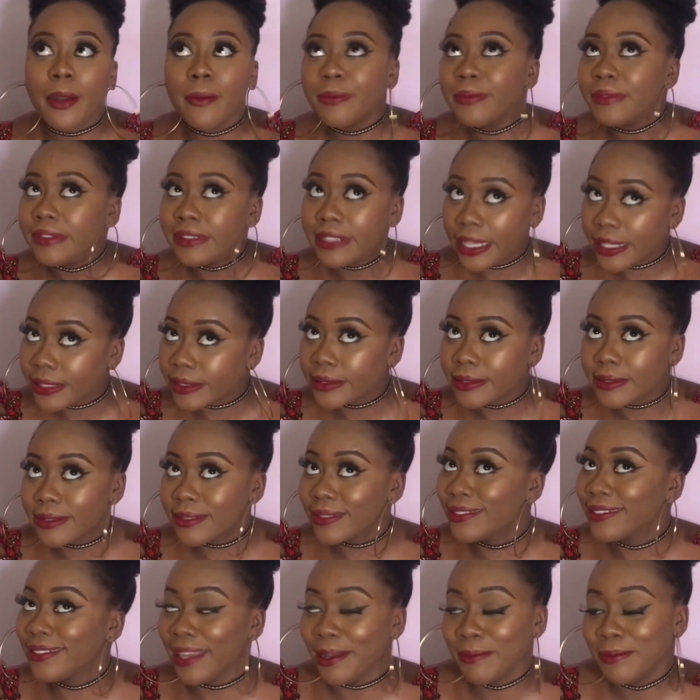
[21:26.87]
won't date.
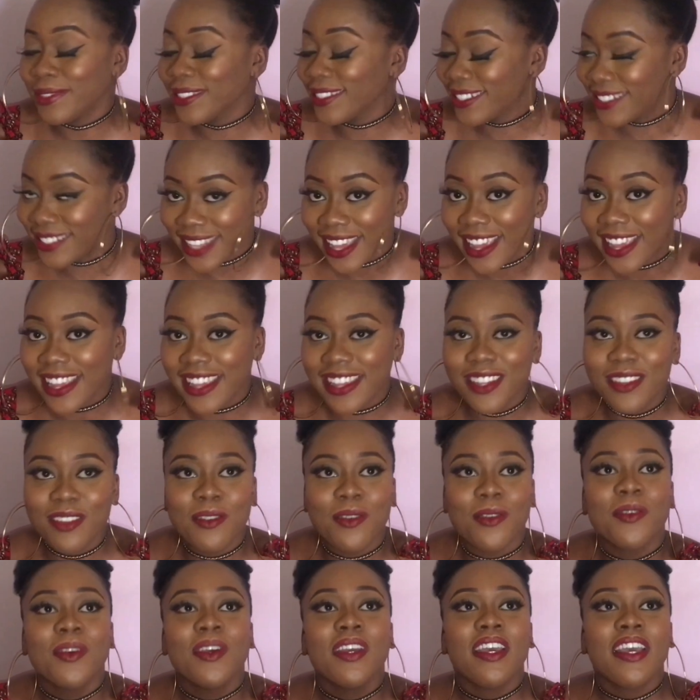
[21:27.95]
I'm just saying, you
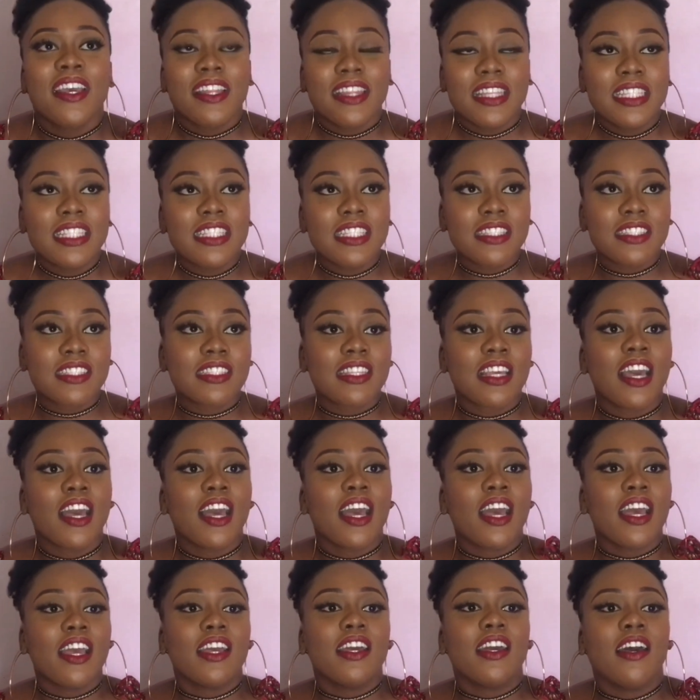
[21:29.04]
know, this is
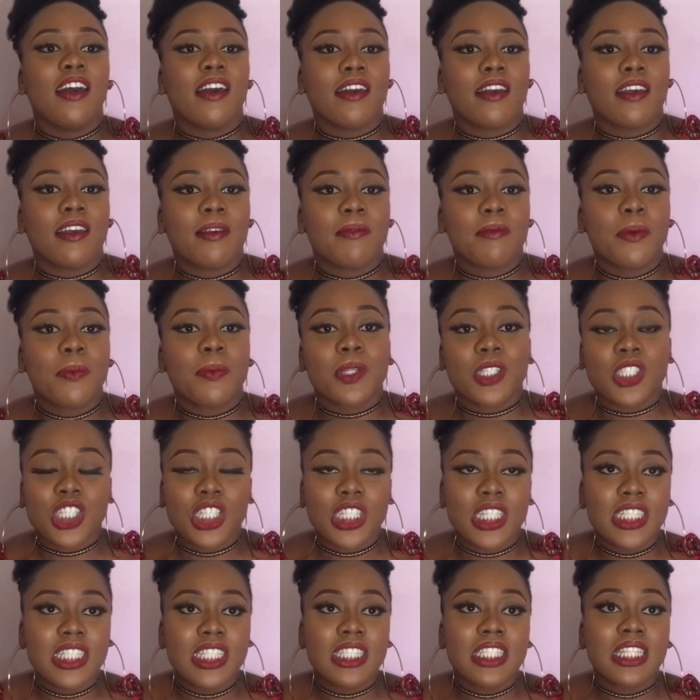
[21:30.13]

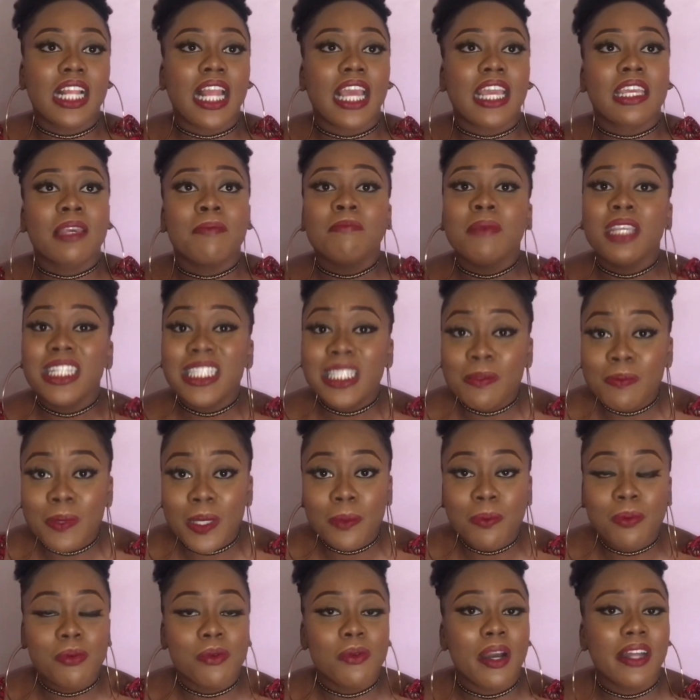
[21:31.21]
opportunity to like meet
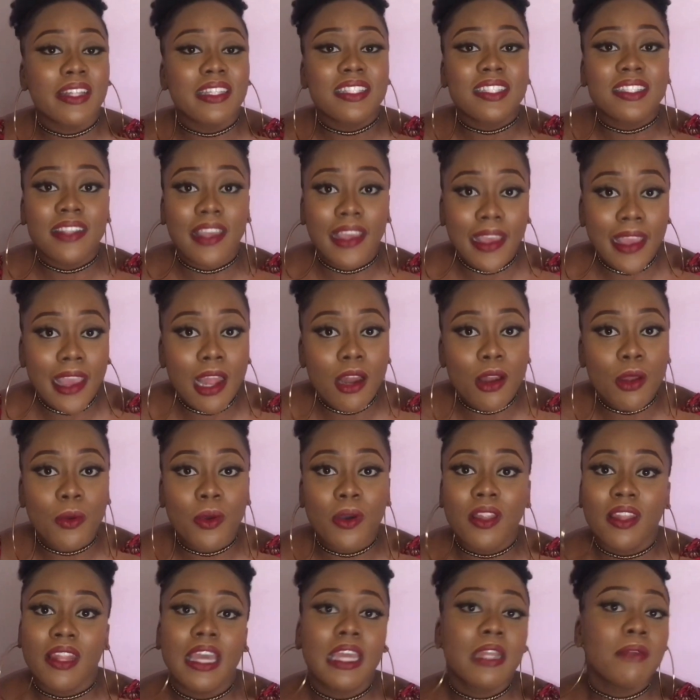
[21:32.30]
people and say hello
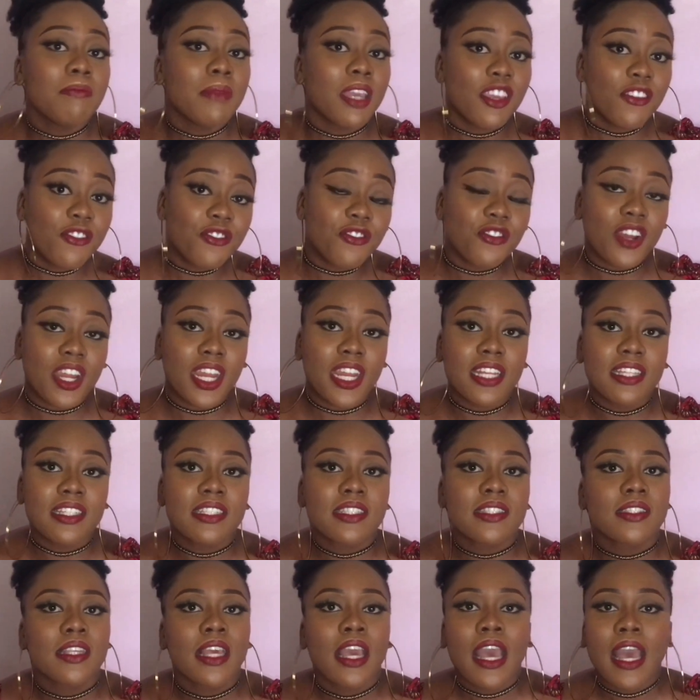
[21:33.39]
online, make friends,
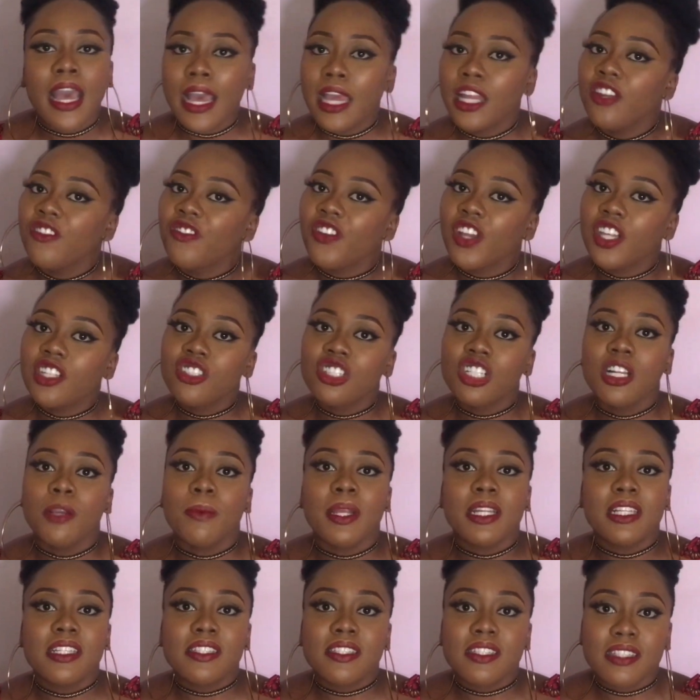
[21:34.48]
and eventually
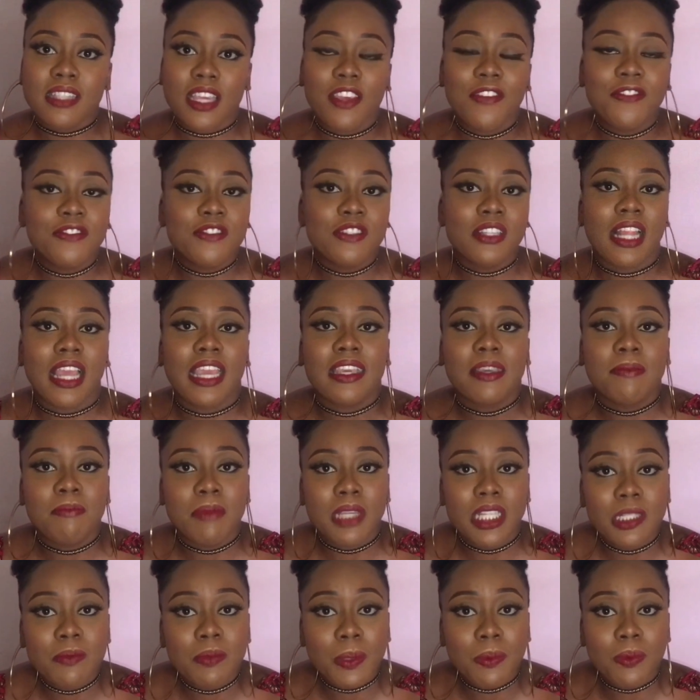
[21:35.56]
when it's safe to like
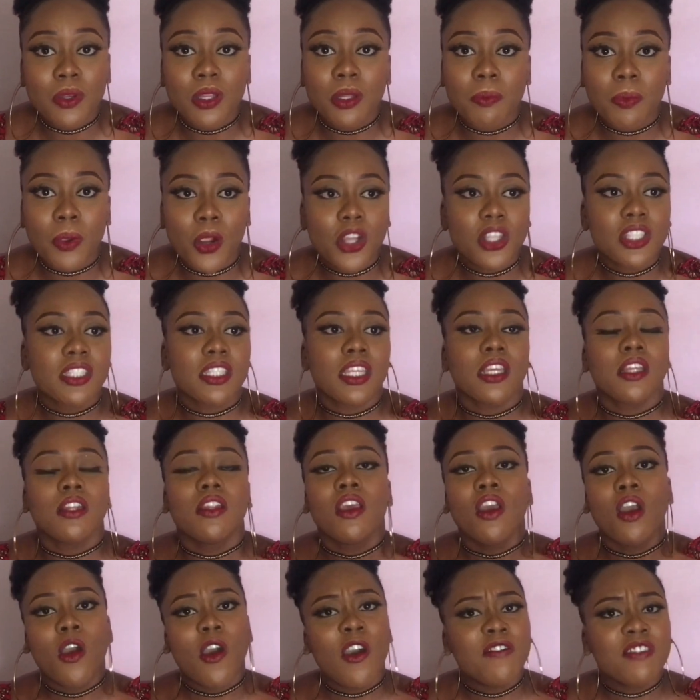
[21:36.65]
meet people in person,
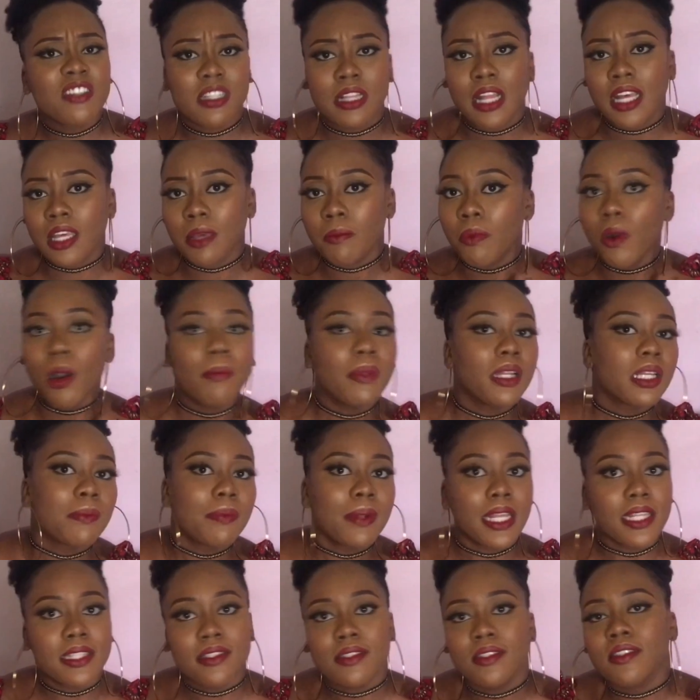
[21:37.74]
obviously like in public
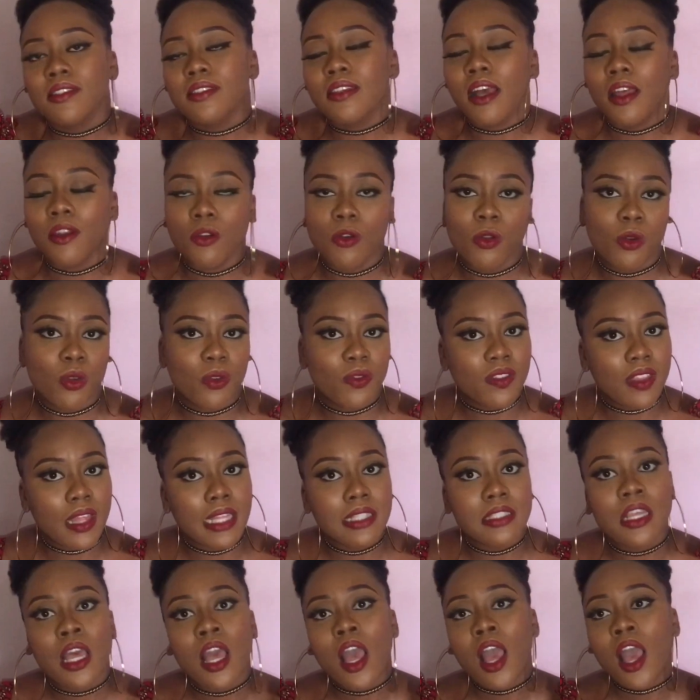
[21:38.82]
places and all of
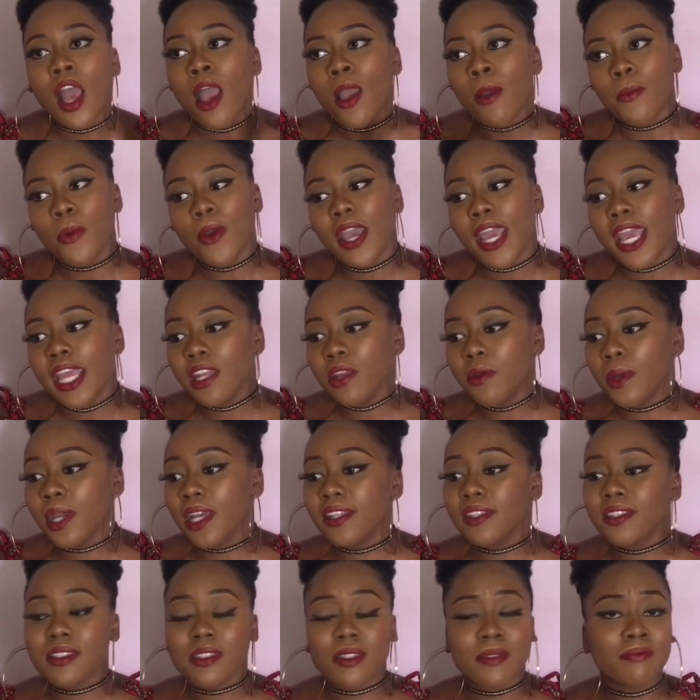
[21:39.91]
that. But
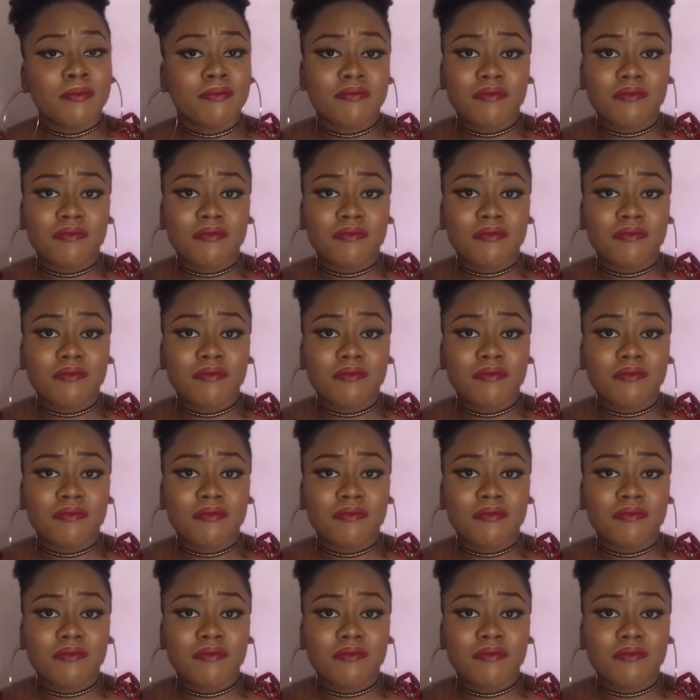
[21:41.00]
anyways,